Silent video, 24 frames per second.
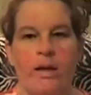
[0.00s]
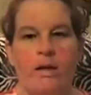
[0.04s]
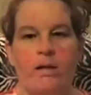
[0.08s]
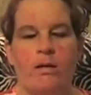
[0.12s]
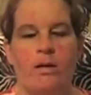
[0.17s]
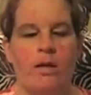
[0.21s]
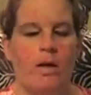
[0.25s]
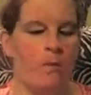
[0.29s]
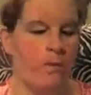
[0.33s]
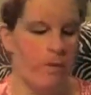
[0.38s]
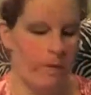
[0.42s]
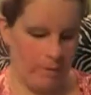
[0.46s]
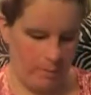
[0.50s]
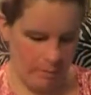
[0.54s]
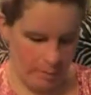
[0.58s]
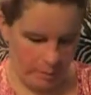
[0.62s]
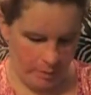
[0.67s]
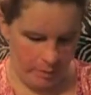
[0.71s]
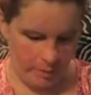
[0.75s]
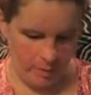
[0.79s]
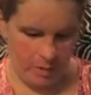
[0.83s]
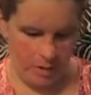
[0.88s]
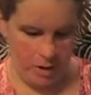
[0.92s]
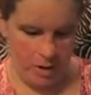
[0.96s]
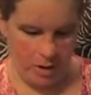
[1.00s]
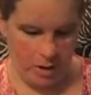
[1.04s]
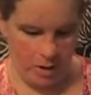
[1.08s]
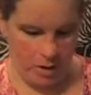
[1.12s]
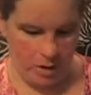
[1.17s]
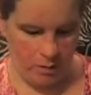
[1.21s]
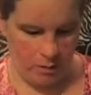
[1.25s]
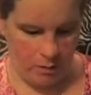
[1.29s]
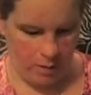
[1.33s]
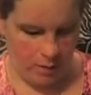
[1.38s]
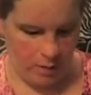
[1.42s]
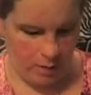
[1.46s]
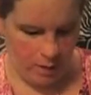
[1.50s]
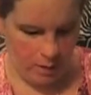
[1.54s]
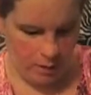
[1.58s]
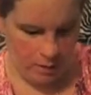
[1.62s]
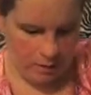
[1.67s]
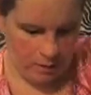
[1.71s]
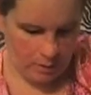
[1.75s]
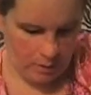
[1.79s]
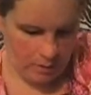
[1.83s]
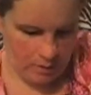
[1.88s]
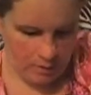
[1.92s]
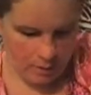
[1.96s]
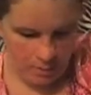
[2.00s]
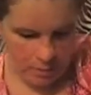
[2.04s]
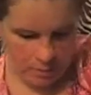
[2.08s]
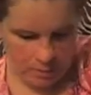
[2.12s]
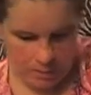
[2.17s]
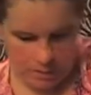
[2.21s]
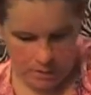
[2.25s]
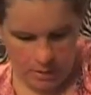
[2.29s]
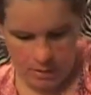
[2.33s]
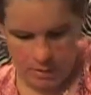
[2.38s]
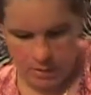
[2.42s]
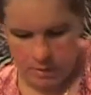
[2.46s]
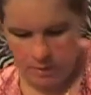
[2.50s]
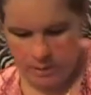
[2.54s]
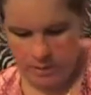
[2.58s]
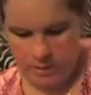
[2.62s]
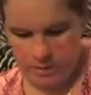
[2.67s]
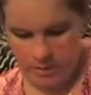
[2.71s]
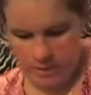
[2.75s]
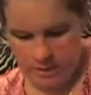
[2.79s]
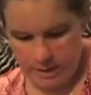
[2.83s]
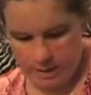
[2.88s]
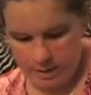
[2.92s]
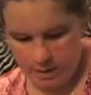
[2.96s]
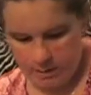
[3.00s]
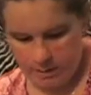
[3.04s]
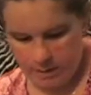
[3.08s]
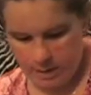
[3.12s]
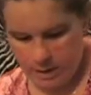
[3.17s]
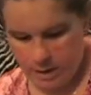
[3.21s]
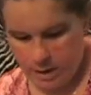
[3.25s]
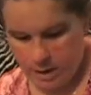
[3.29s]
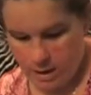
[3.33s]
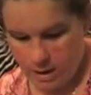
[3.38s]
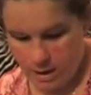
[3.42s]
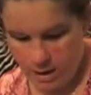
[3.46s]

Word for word: I don't know how well I'm going to be able to show you these. Put these other ones back in the bag.